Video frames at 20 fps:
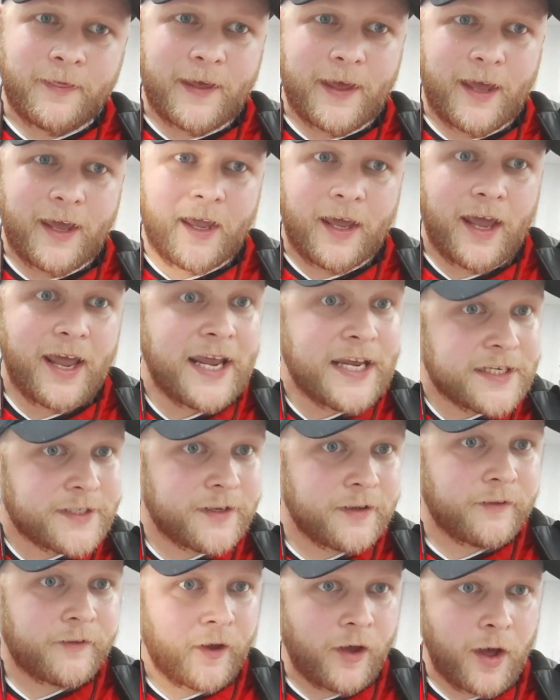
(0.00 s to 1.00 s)
The
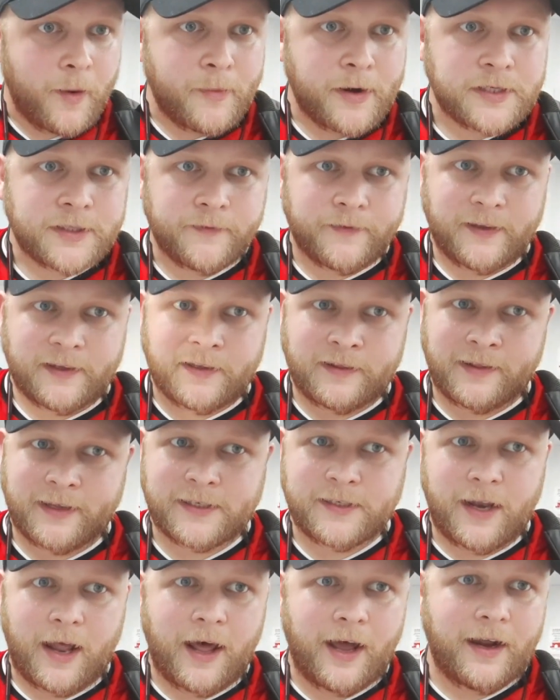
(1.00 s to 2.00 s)
eastern terminus of
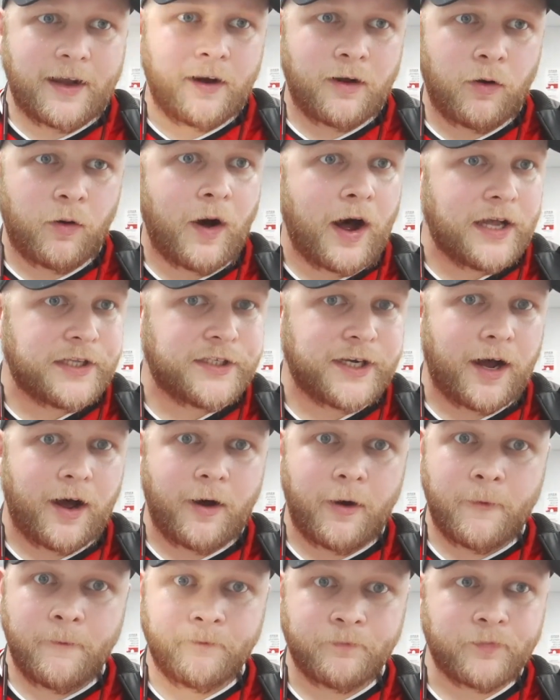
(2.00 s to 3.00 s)
this line,
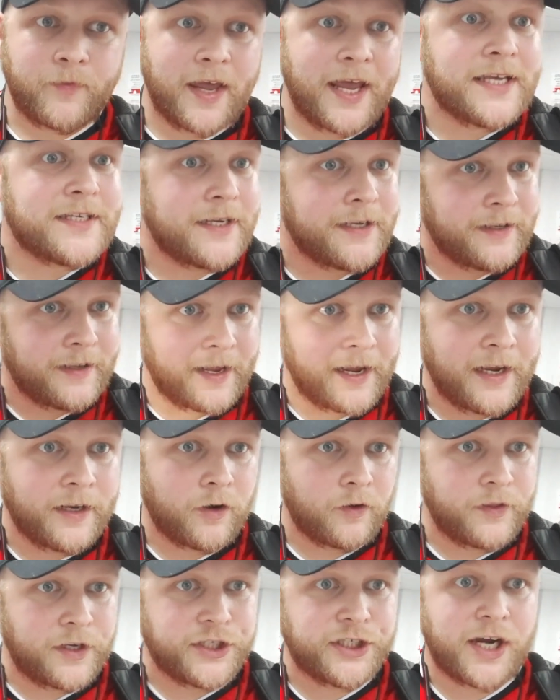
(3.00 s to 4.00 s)
Huaqiao, is
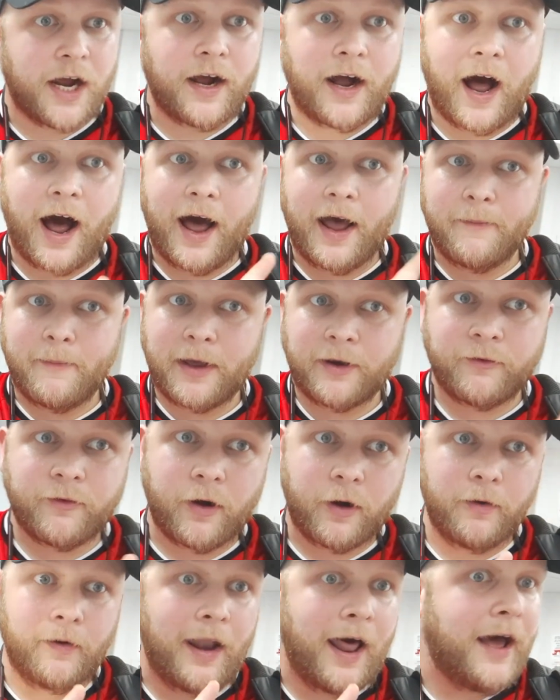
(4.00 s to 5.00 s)
indeed on the Shanghai
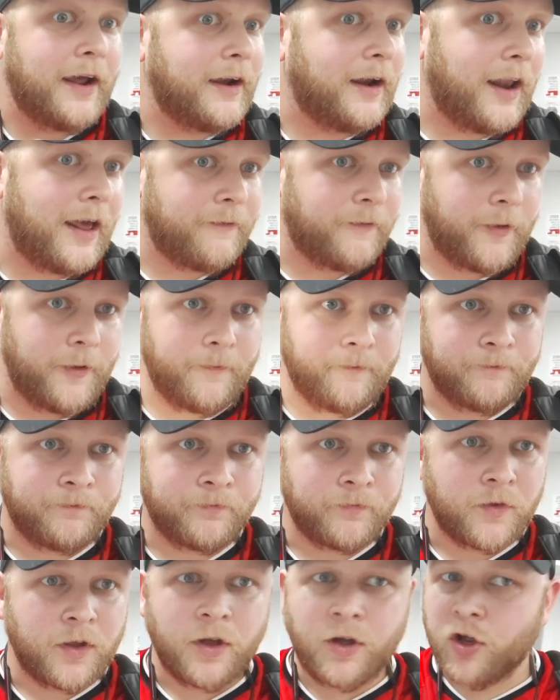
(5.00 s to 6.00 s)
Metro Line 11,
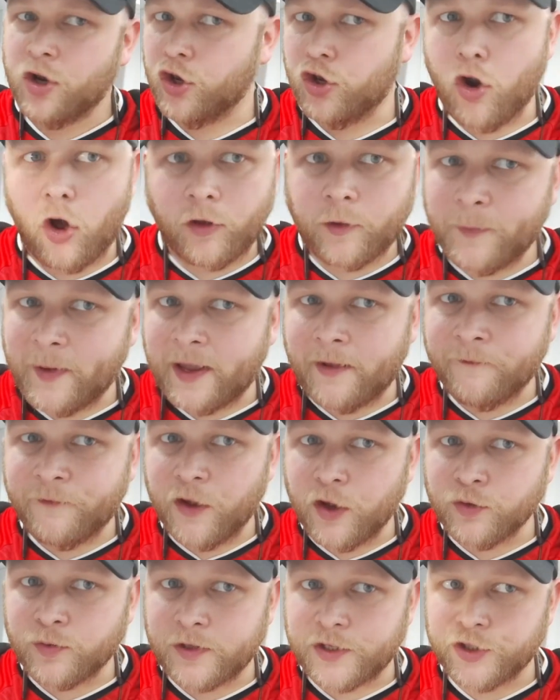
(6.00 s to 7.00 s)
not to be
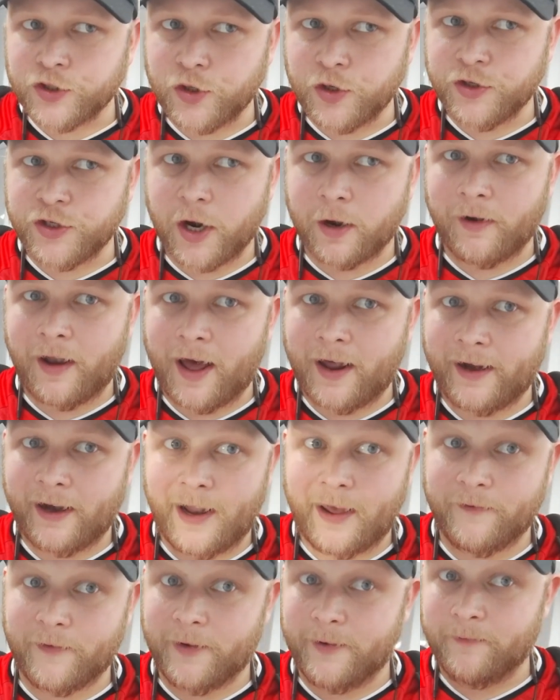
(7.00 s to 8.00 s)
confused with the Suzhou Line
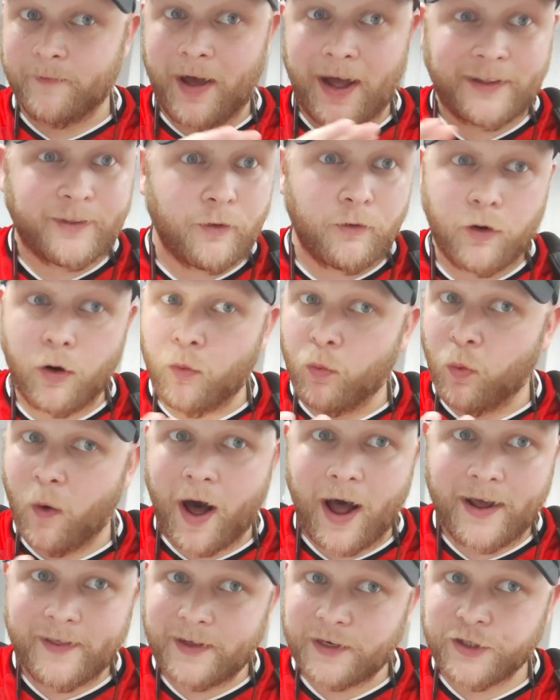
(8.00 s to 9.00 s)
11. I don't know
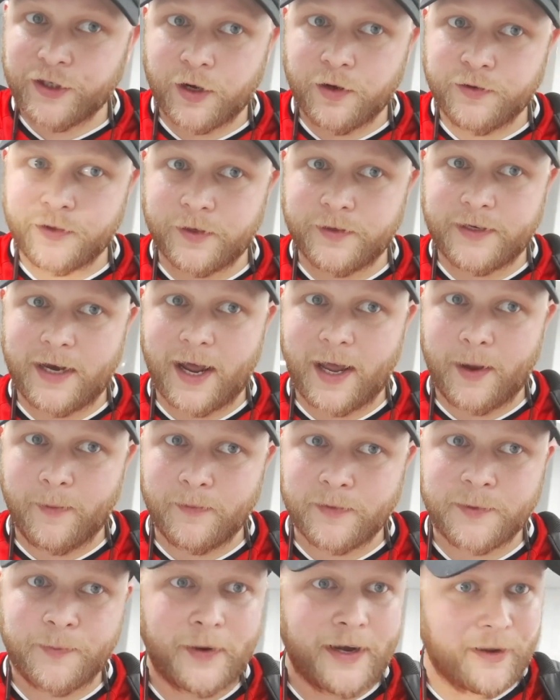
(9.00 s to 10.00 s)
why they chose those
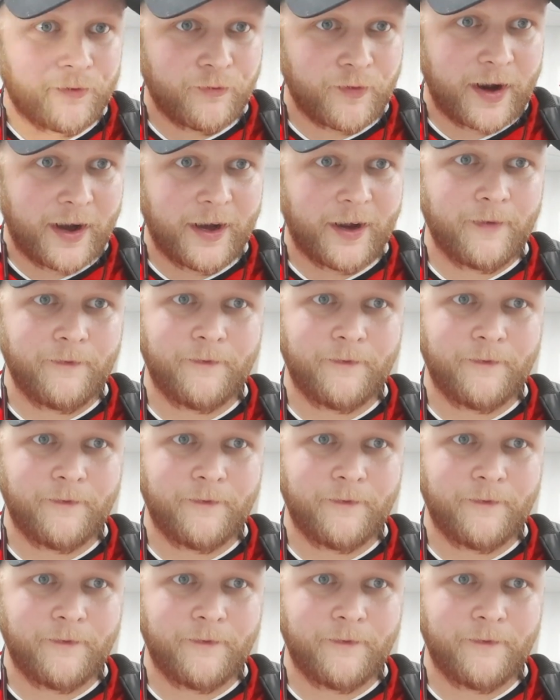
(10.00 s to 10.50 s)
names, but it's really